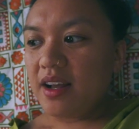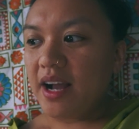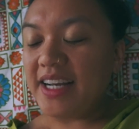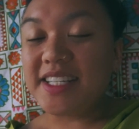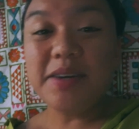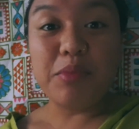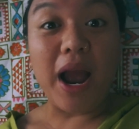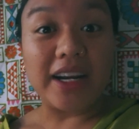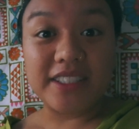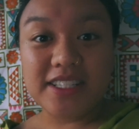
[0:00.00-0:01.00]
didn't
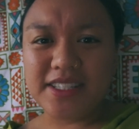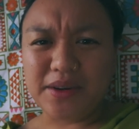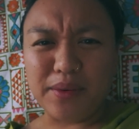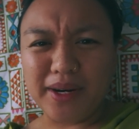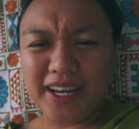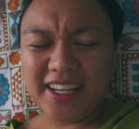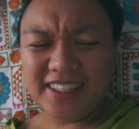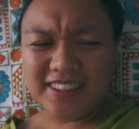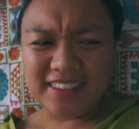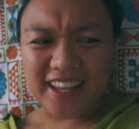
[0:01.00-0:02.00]
practice the
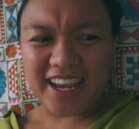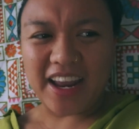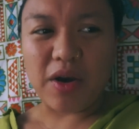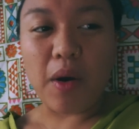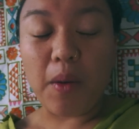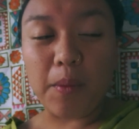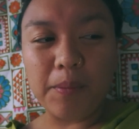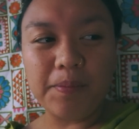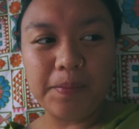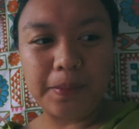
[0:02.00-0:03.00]
organ like at
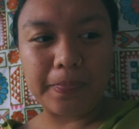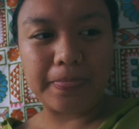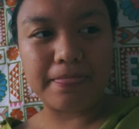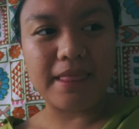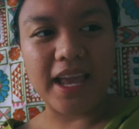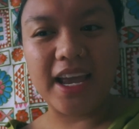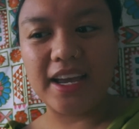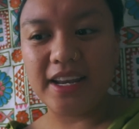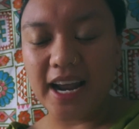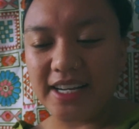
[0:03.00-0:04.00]
home,
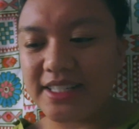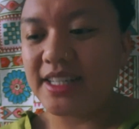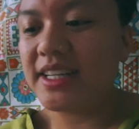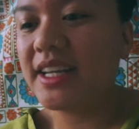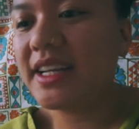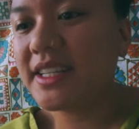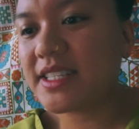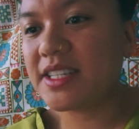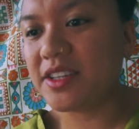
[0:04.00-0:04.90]
and I didn't